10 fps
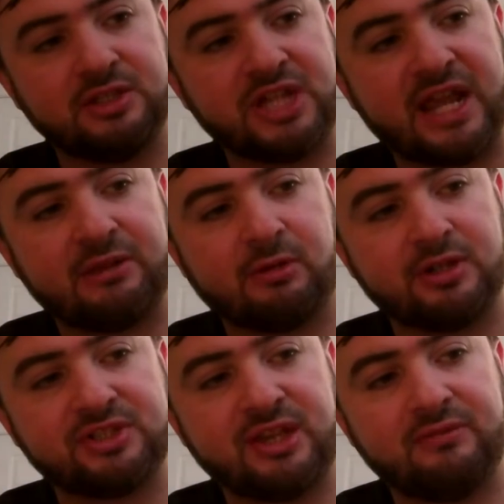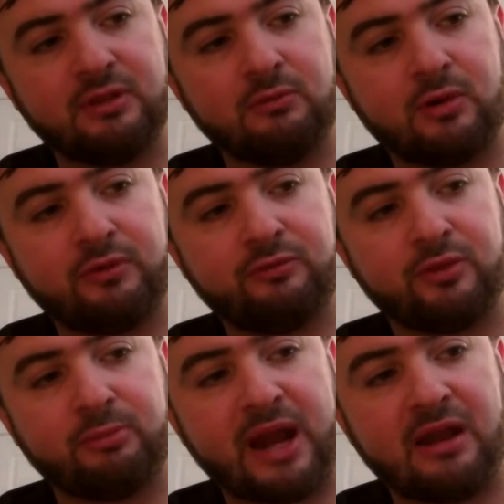January '71 for
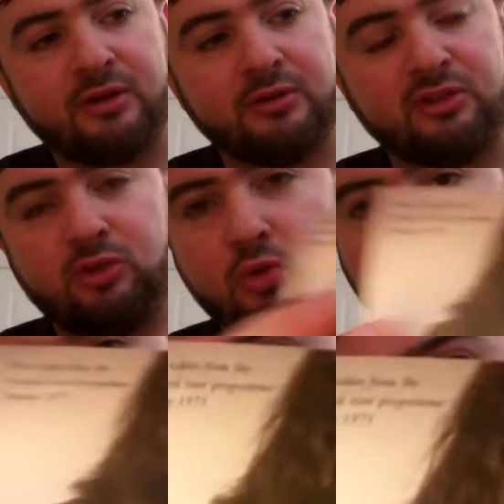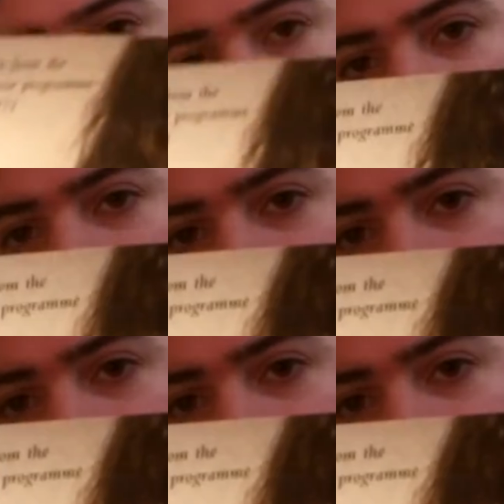the Paranoid Tour program.